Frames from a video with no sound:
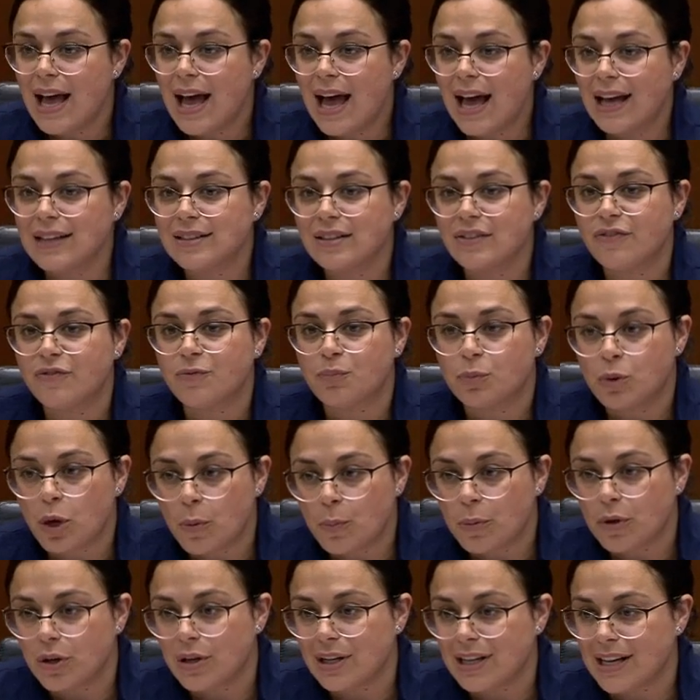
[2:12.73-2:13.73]
And if
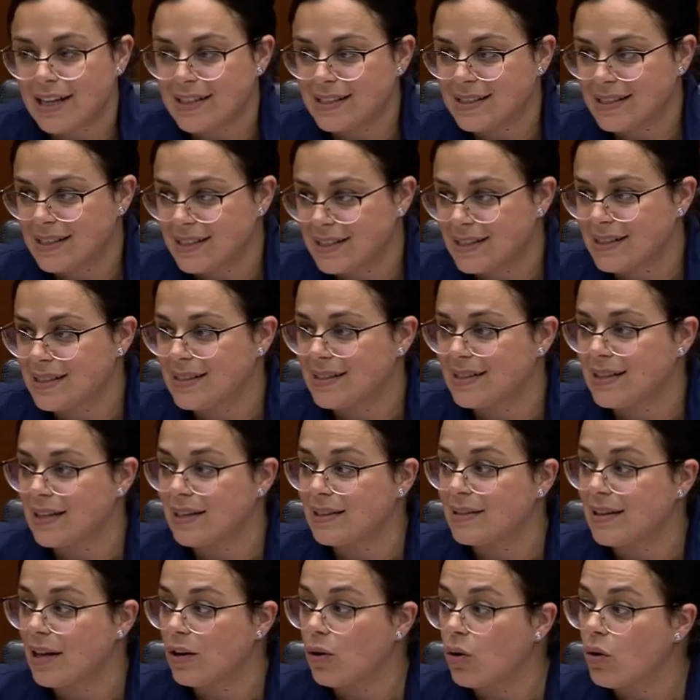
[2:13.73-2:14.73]
properly
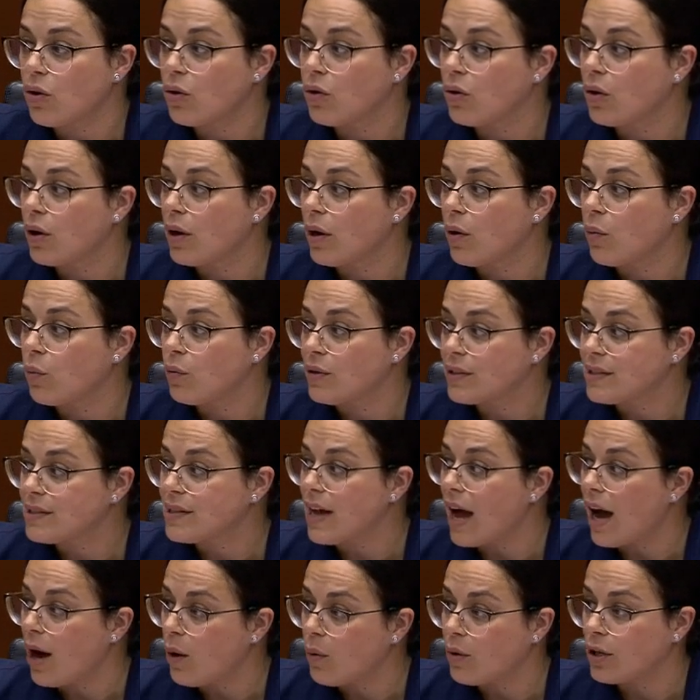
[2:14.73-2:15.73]
assisted, along with
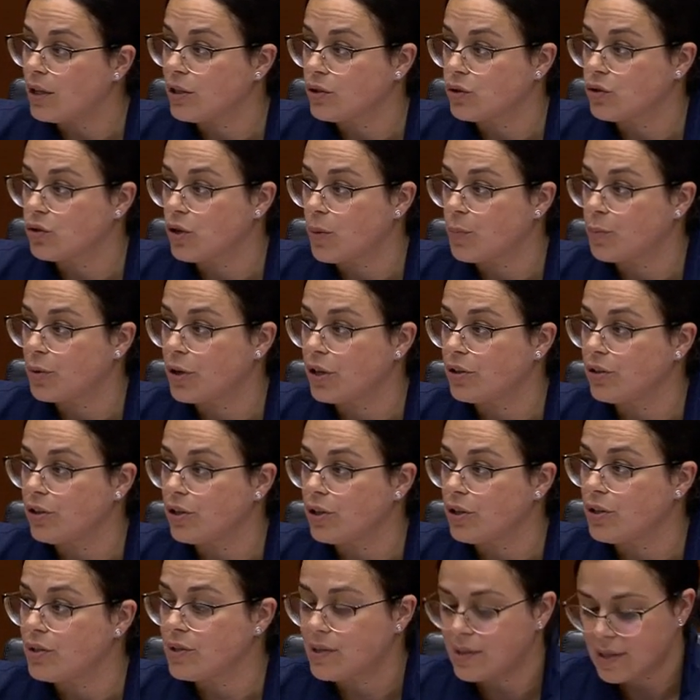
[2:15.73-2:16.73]
our
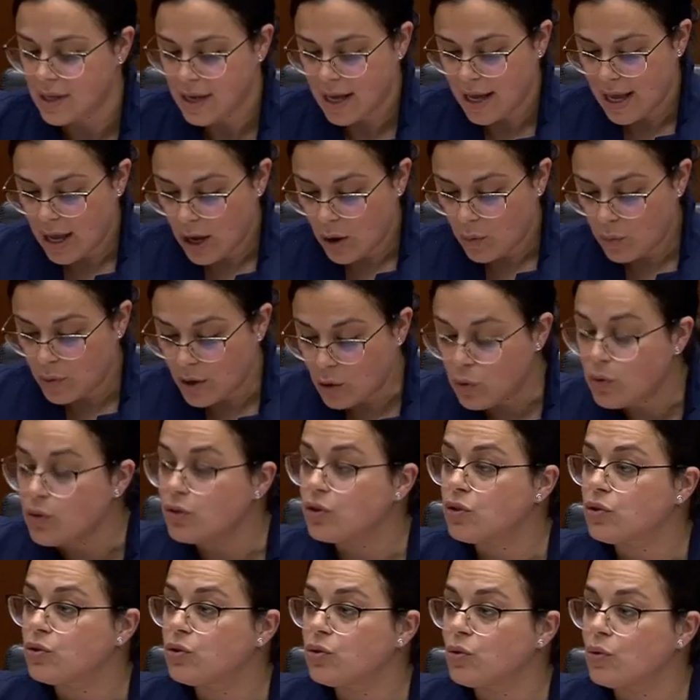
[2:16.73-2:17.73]
entrepreneurs, we
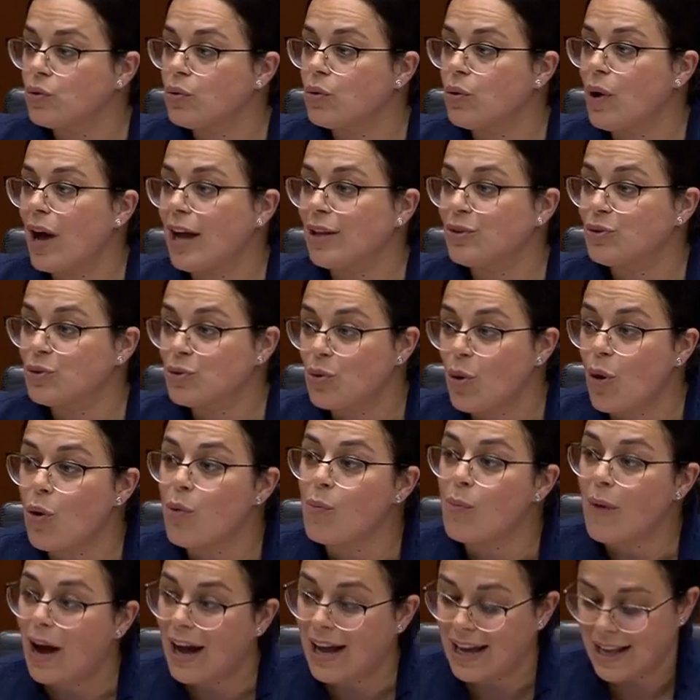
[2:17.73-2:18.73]
could do and go
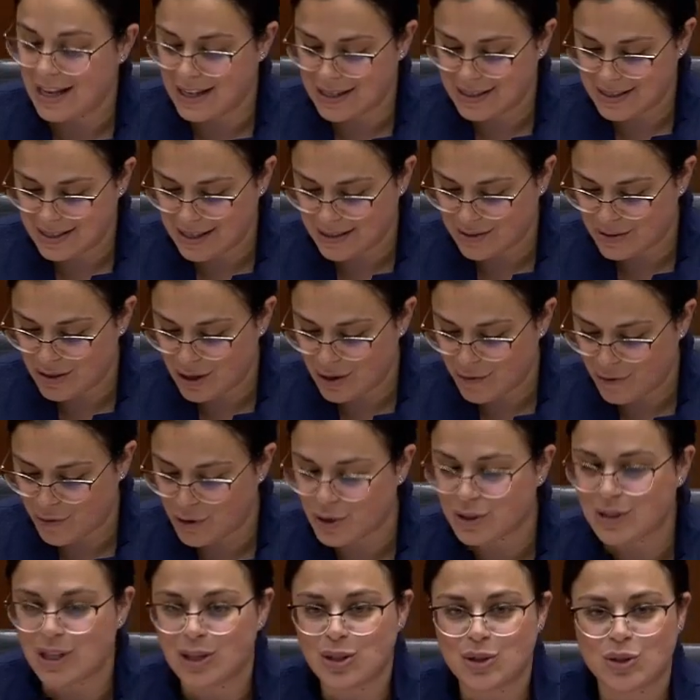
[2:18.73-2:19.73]
miles. And
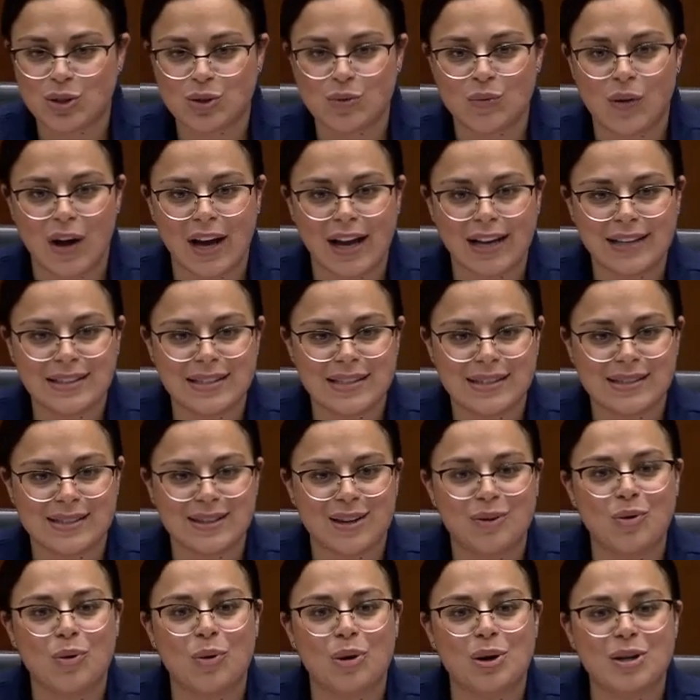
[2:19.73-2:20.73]
therefore, that's why these
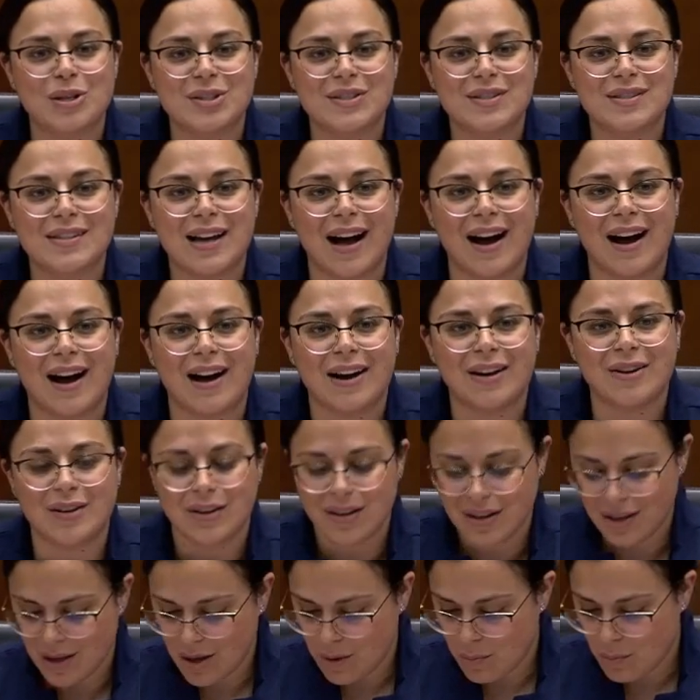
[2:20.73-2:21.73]
awards are
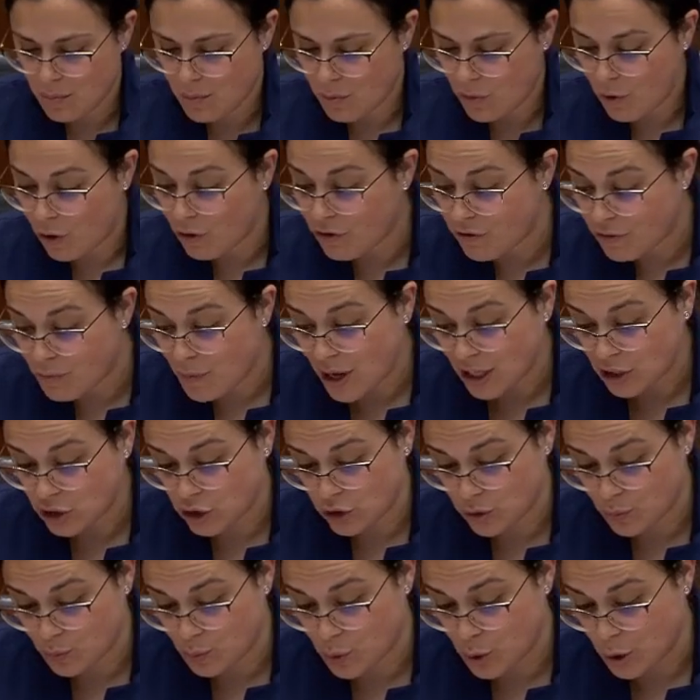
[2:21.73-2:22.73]
of
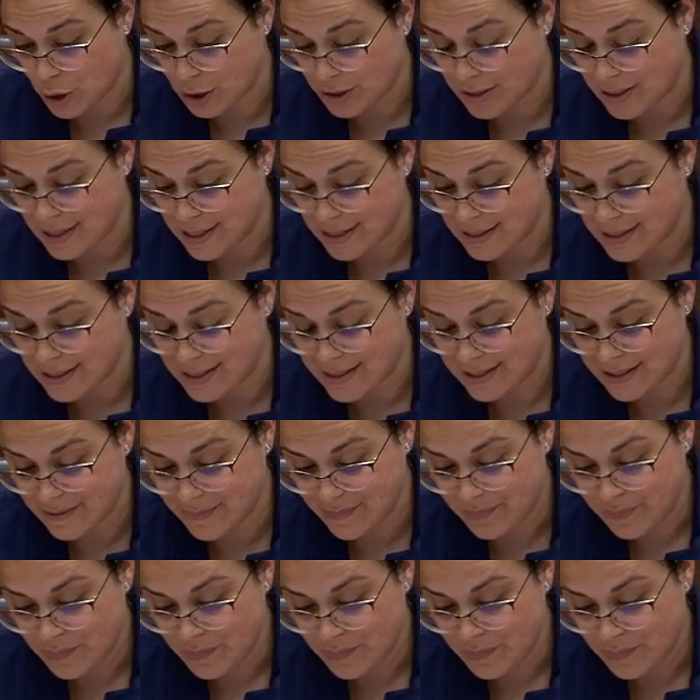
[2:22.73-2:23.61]
much importance.